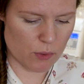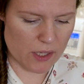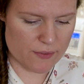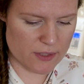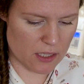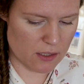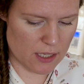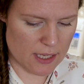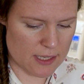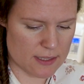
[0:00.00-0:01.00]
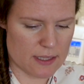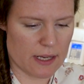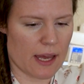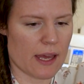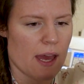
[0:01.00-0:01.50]
what I've done is
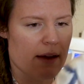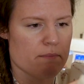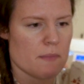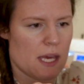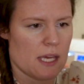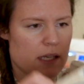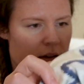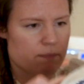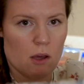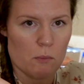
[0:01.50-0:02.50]
that I have made a